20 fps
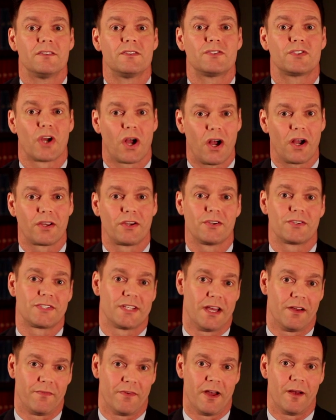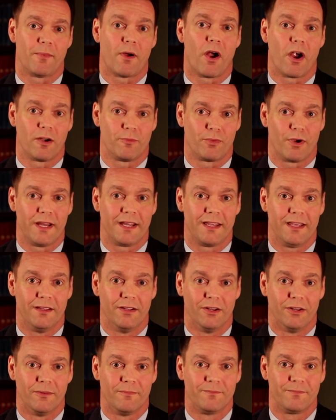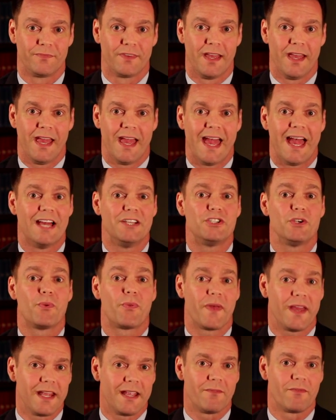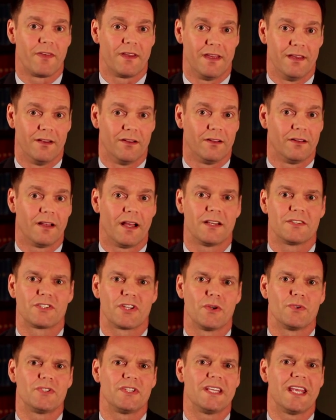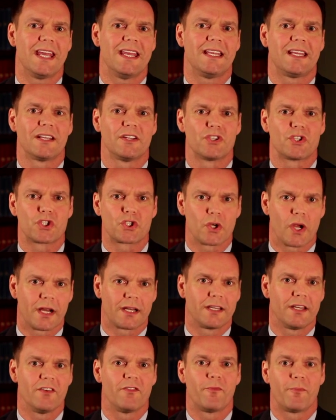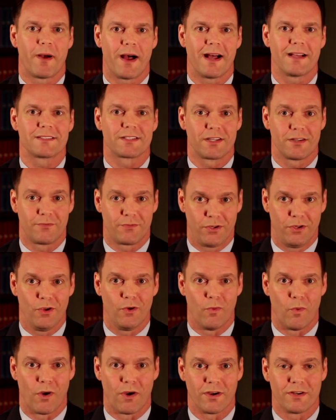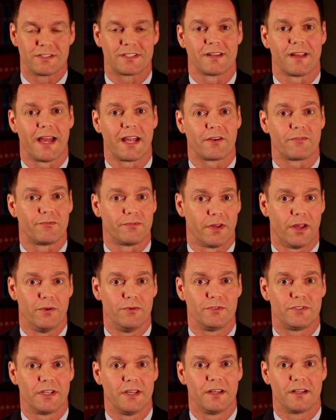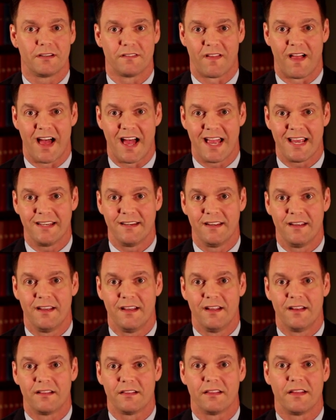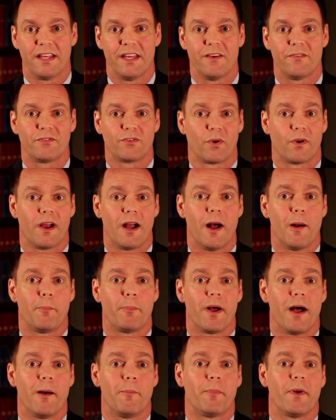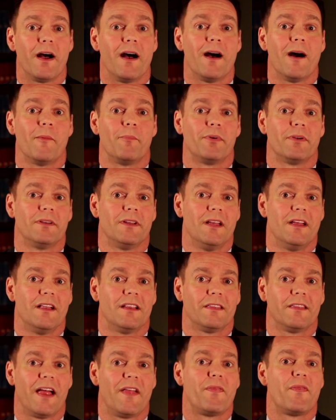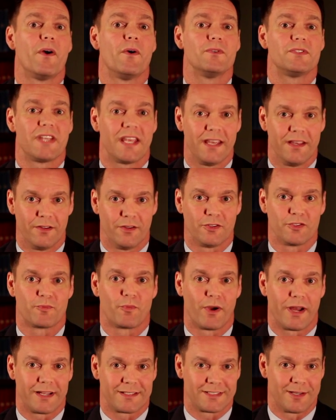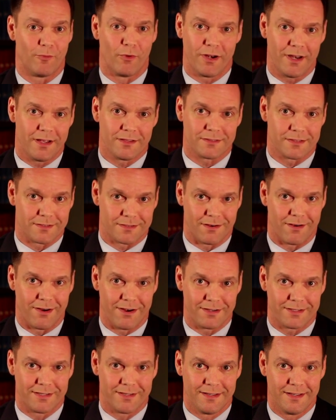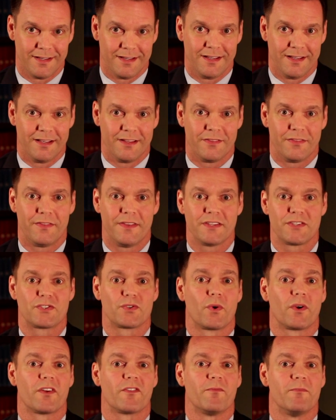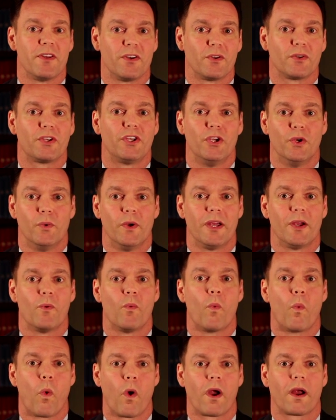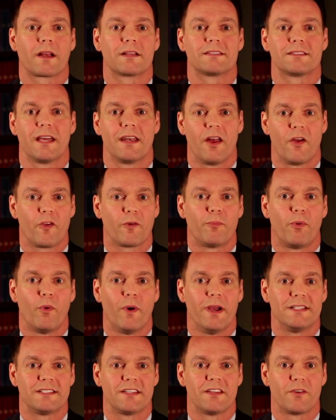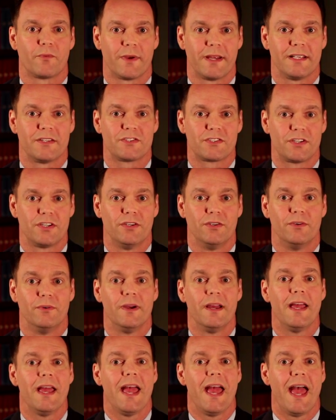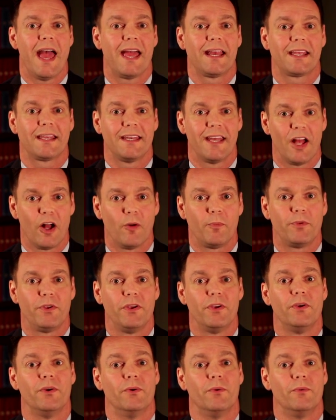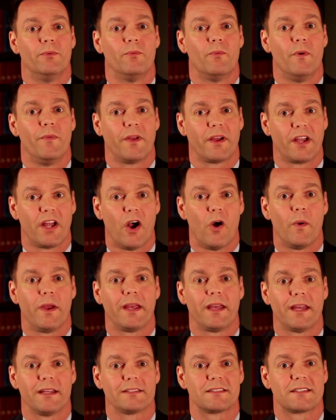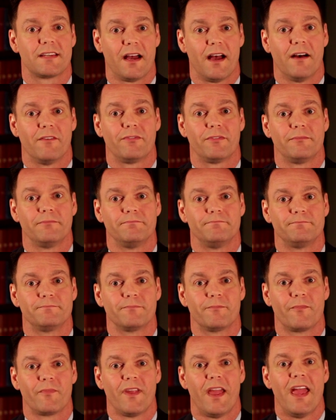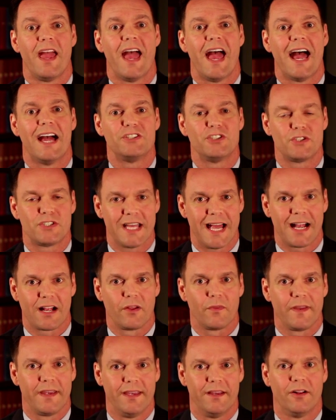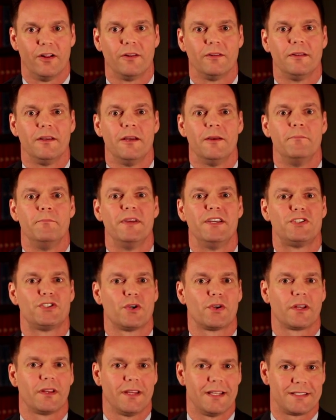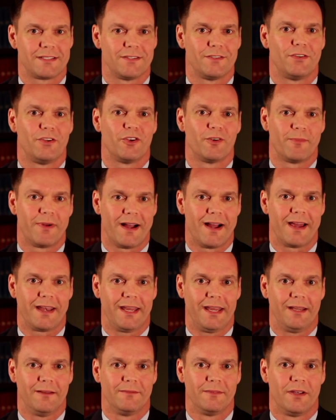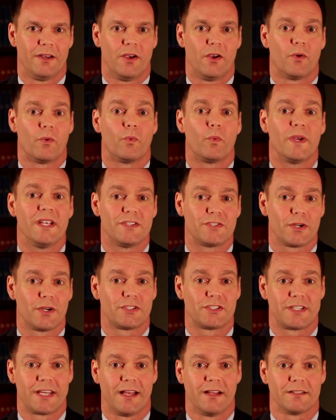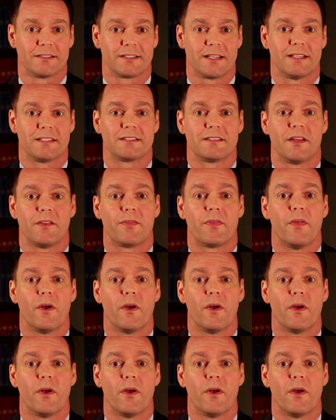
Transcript: talk yourself up Heartbreak Hill. As you think of the hill, associate constructive, positive cue words like float, glide, lift, or up, up, up. Let those hills break someone else's heart. This sort of mental cueing works at other points in the race too and can help you when the going gets tough. As you tackle the hill, be sure to listen to your body. Research tells us that